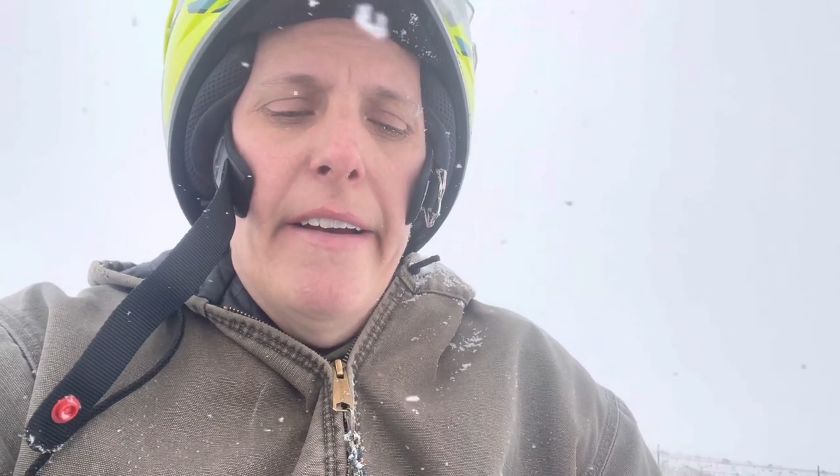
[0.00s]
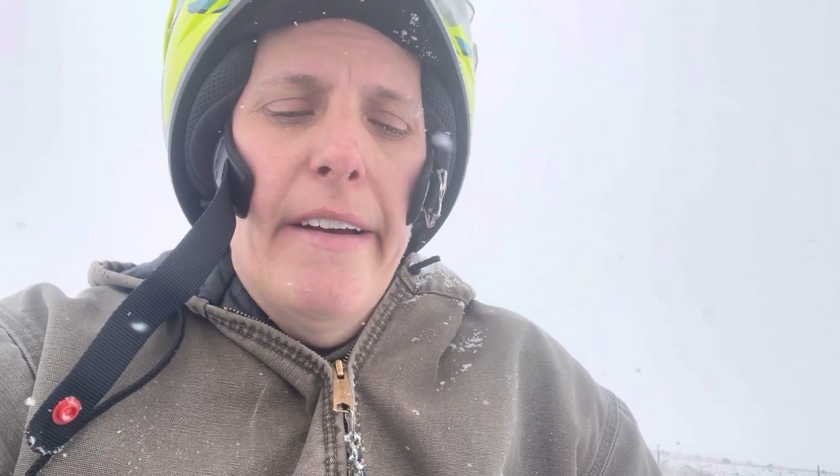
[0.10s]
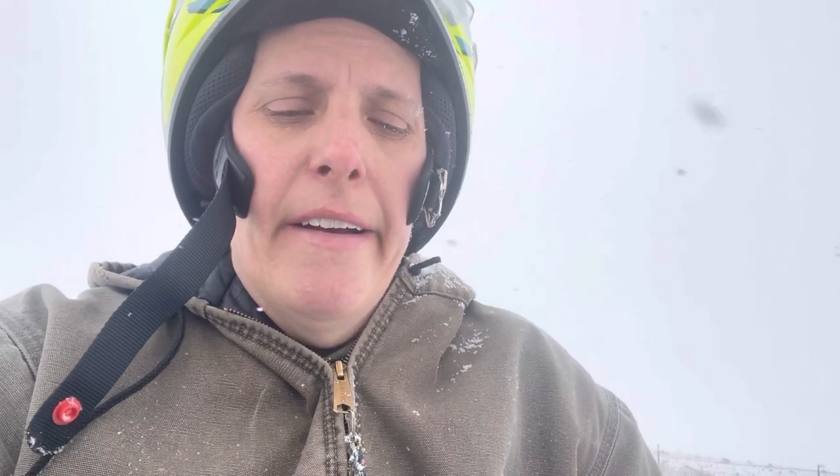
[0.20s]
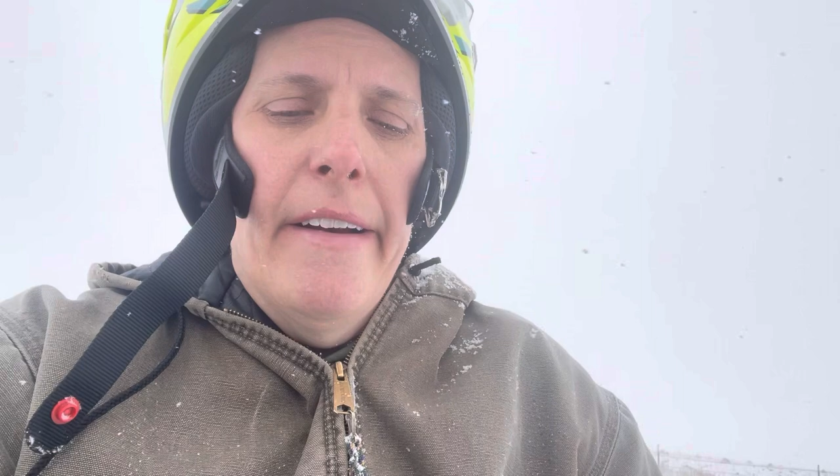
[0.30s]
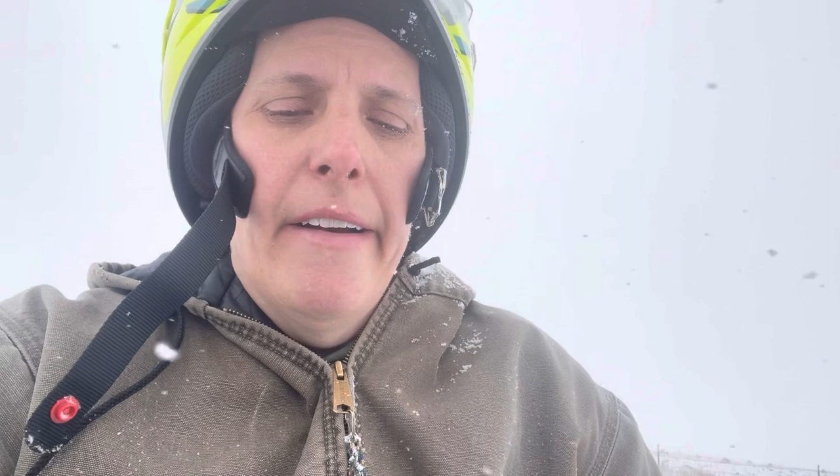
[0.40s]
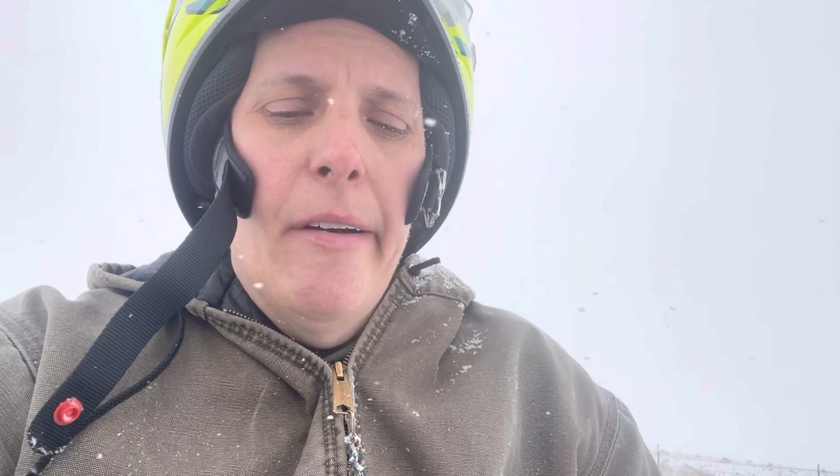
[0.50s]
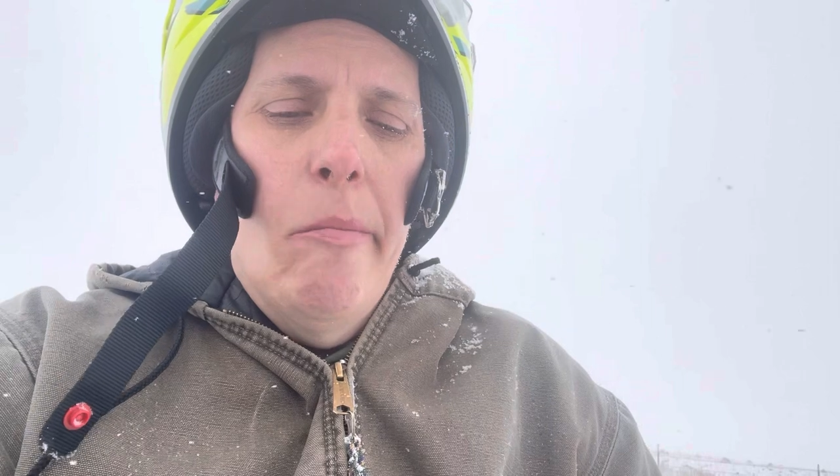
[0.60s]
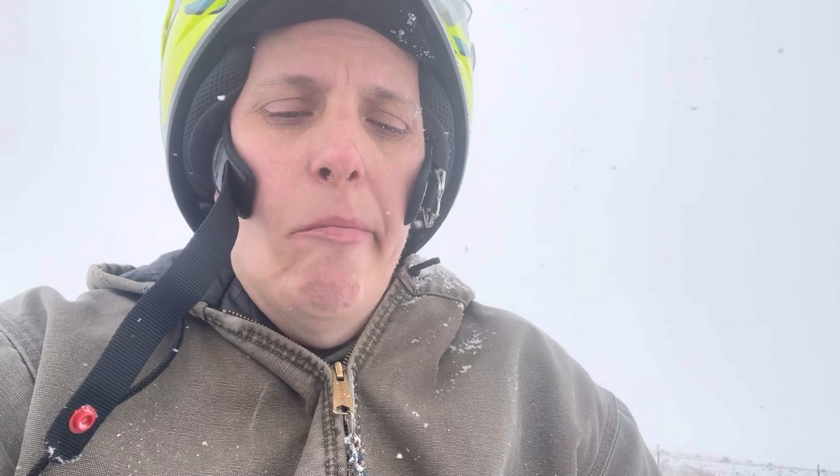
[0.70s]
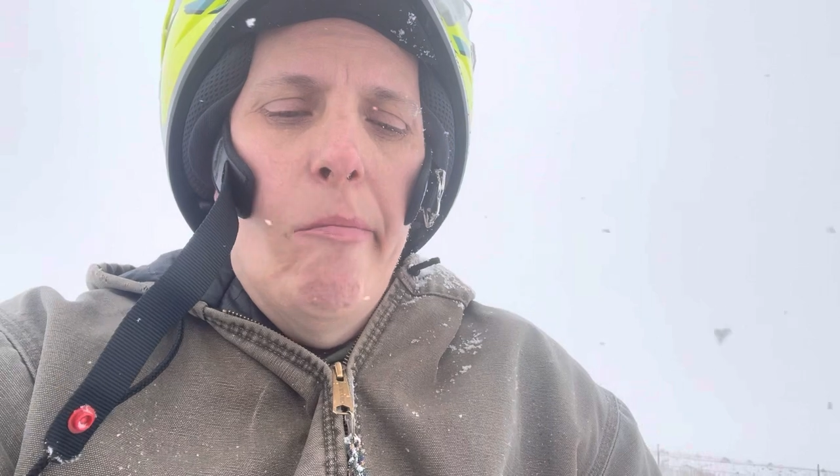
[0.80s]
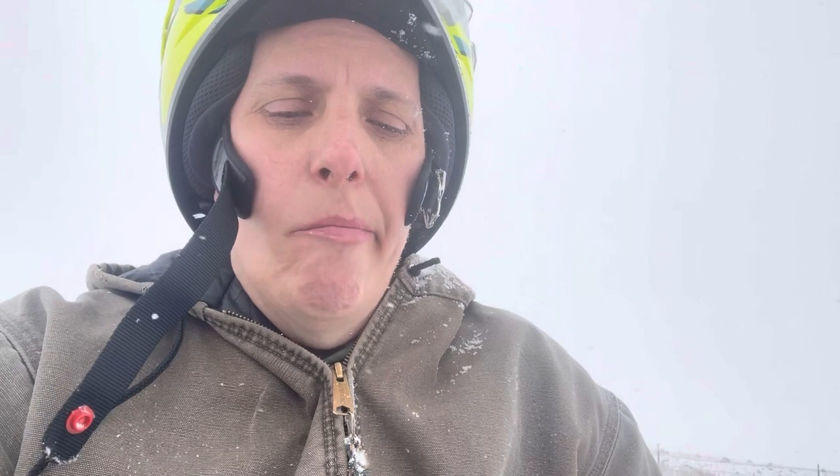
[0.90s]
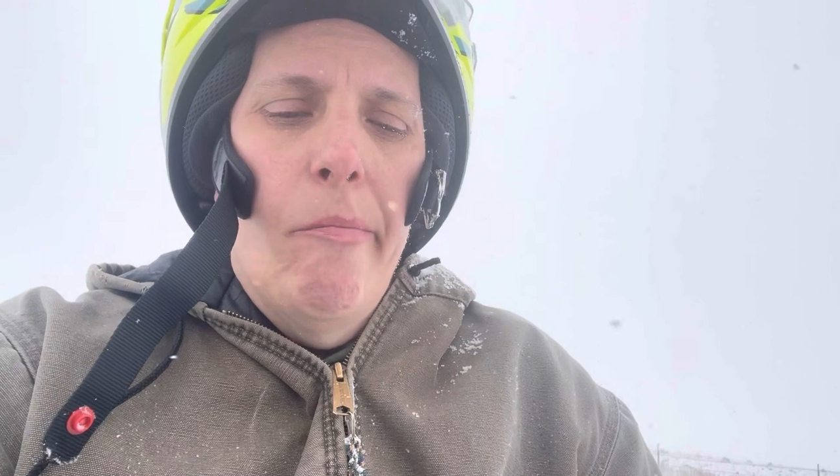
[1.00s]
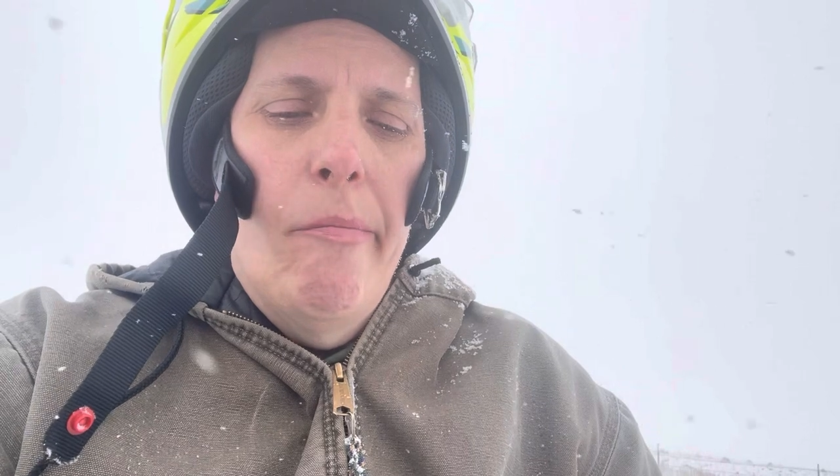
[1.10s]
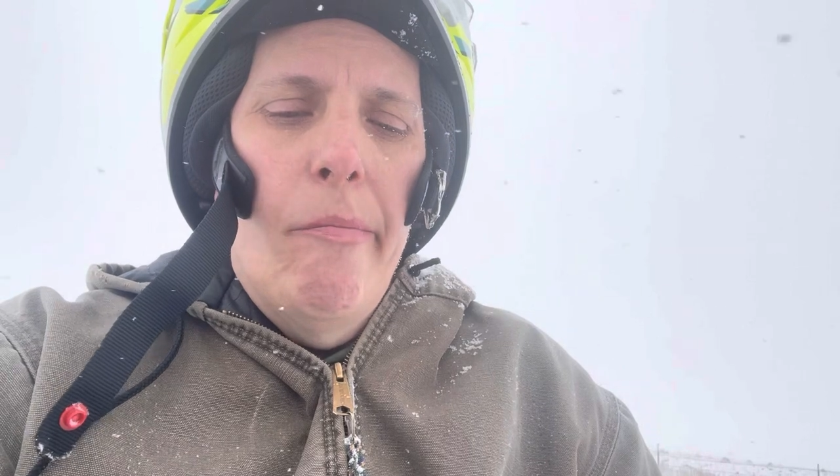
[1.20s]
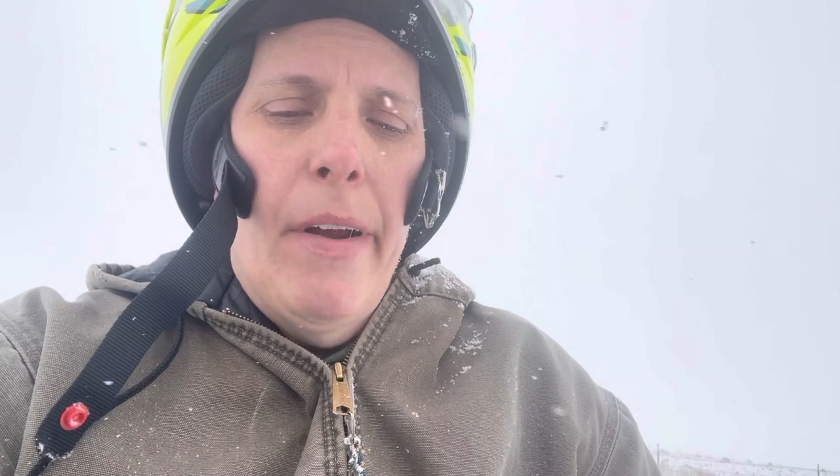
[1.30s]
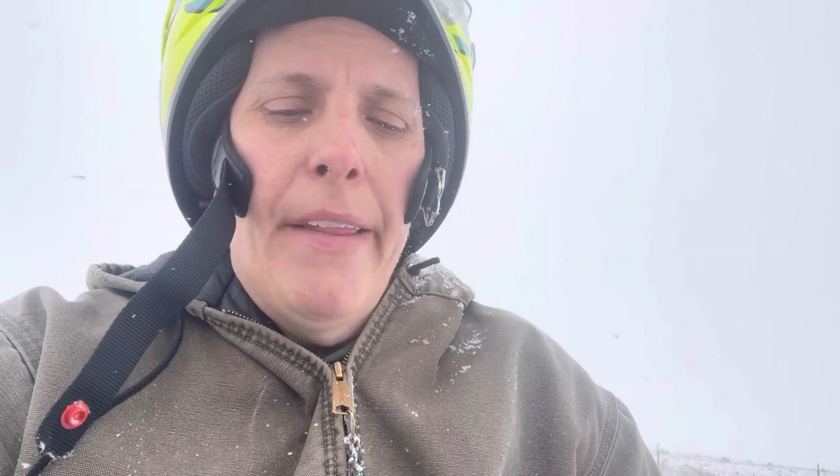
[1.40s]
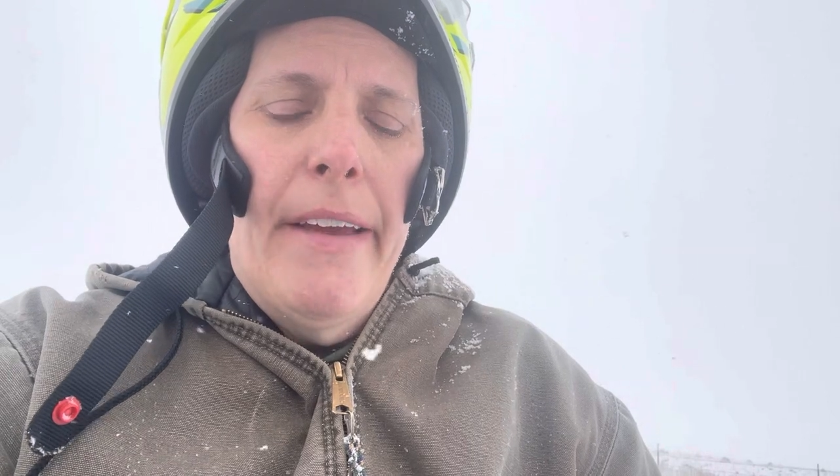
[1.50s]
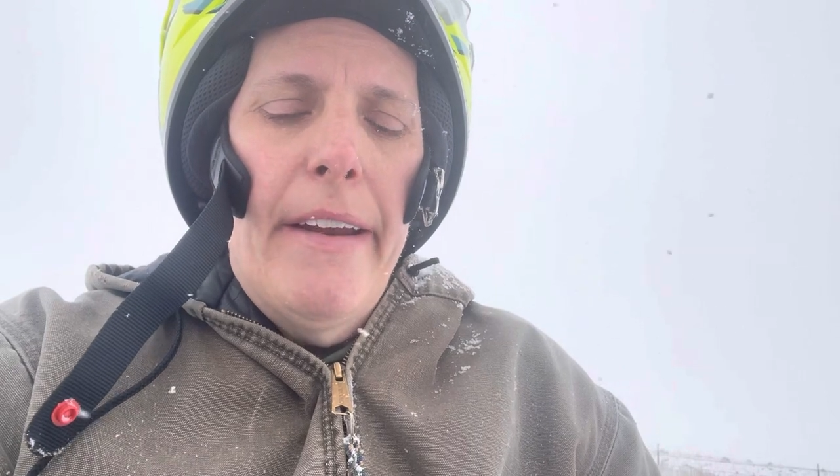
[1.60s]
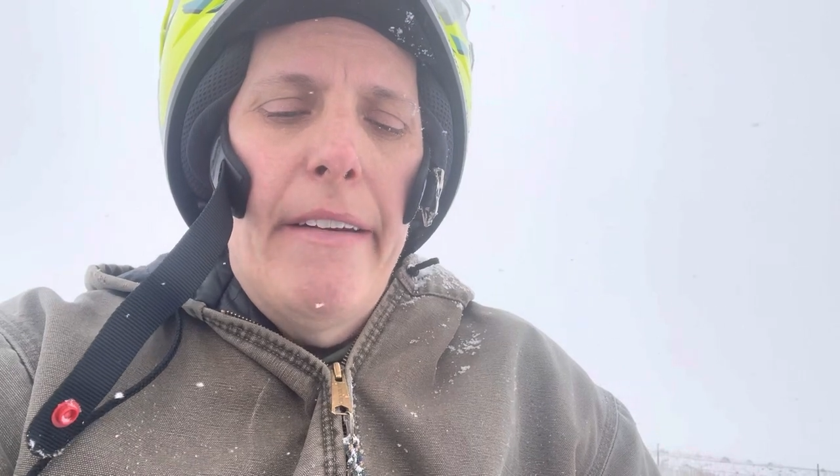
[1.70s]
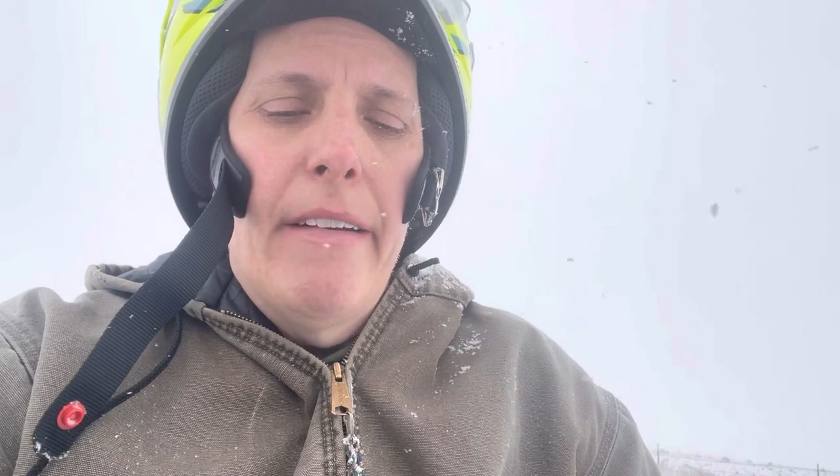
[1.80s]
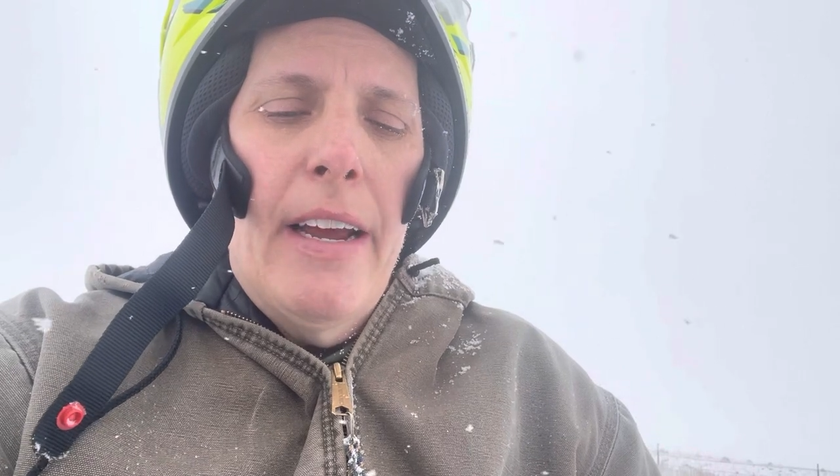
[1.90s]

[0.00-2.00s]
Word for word: Um, and then